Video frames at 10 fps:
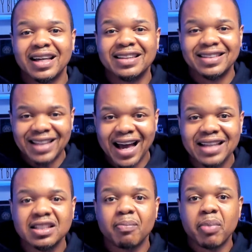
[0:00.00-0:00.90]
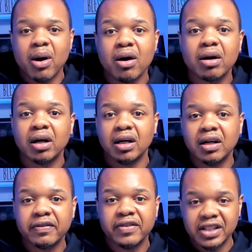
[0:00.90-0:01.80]
That's a part
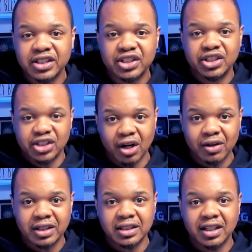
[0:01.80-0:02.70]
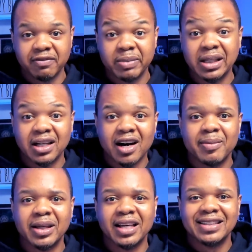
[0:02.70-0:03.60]
of this journey of
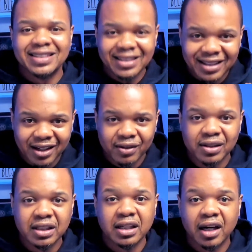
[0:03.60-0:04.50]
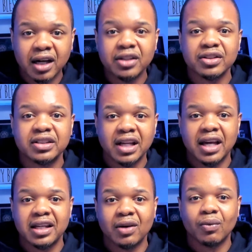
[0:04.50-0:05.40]
becoming. It's literally
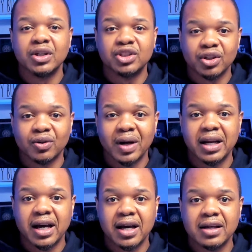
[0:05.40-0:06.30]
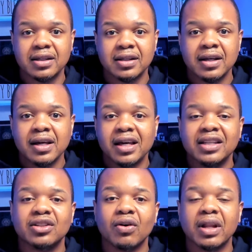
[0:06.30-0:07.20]
understanding what you're great at. And
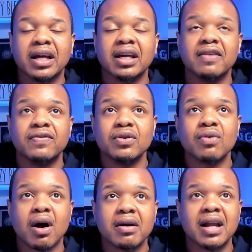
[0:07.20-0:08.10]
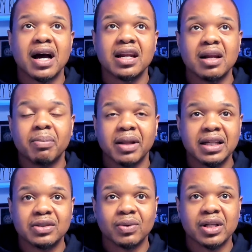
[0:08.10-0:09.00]
so if you are not in a
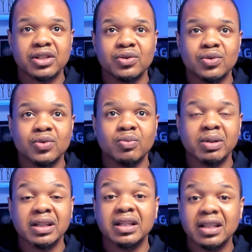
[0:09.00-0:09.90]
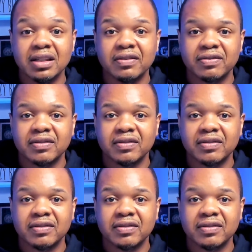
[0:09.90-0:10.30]
place where you believe